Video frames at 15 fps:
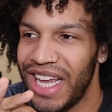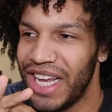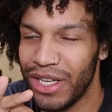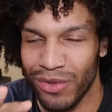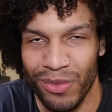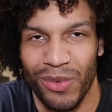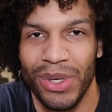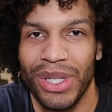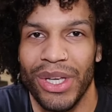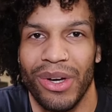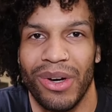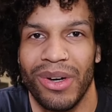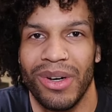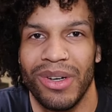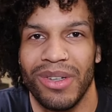is really
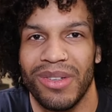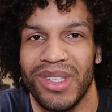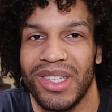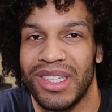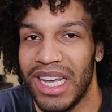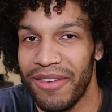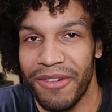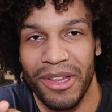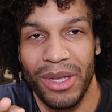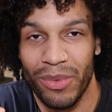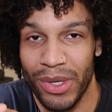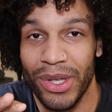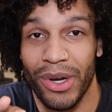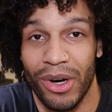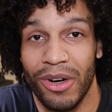hard. Definitely
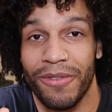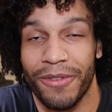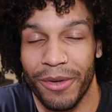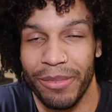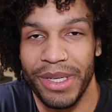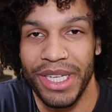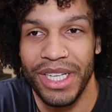really hard for me.